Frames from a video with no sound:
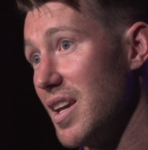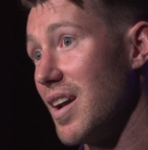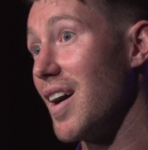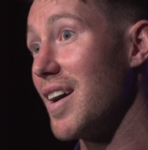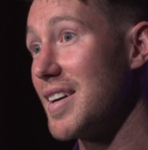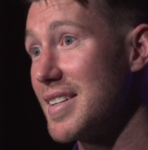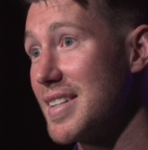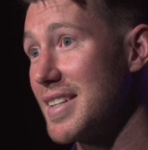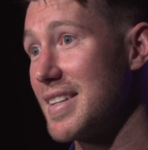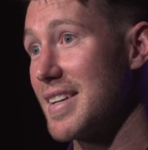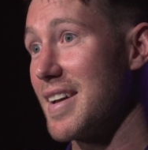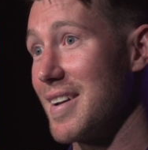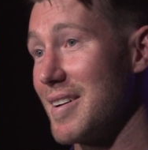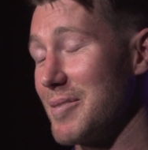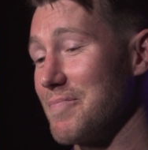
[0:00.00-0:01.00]
year.
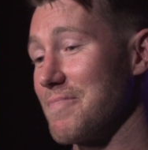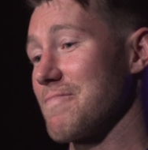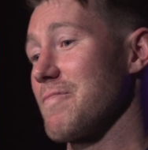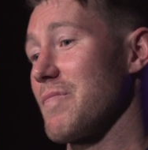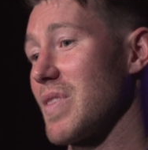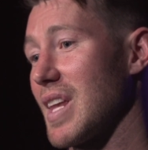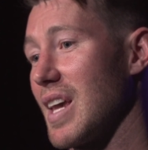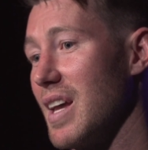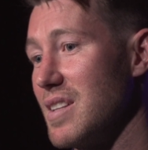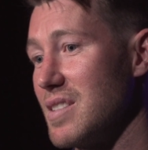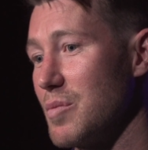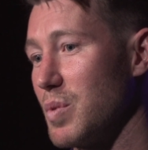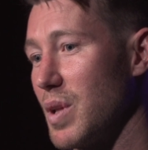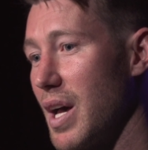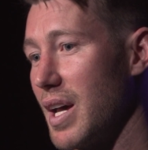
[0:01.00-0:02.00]

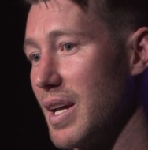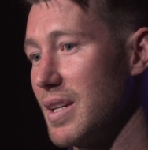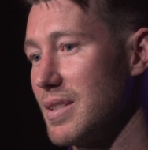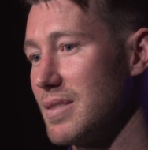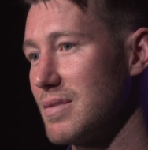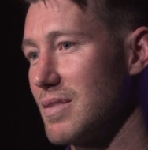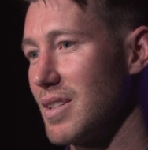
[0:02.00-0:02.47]
And to play,